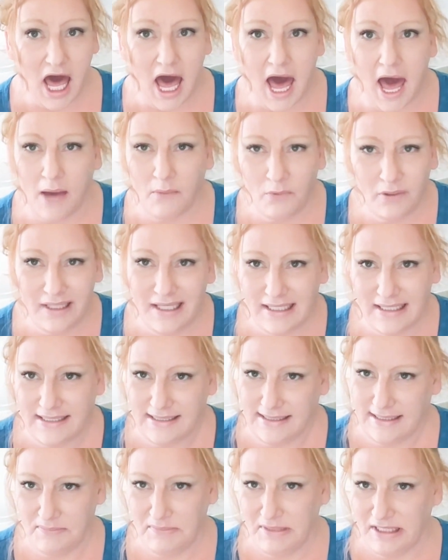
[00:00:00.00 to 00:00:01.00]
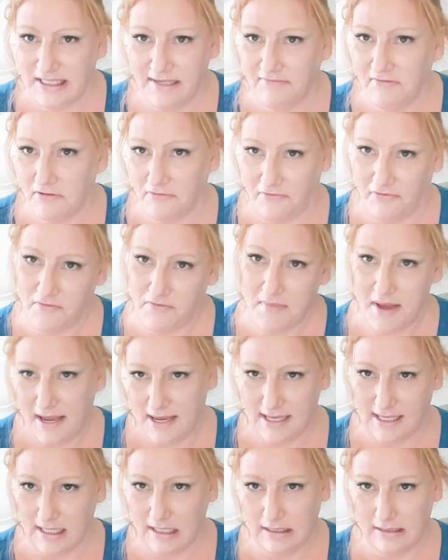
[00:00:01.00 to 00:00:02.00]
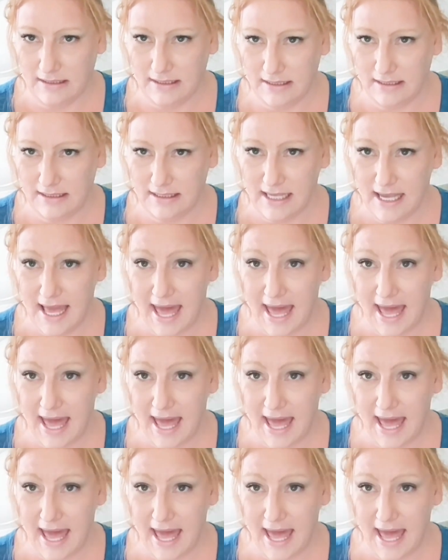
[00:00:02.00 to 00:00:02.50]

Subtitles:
I wanted it to be different for my kids.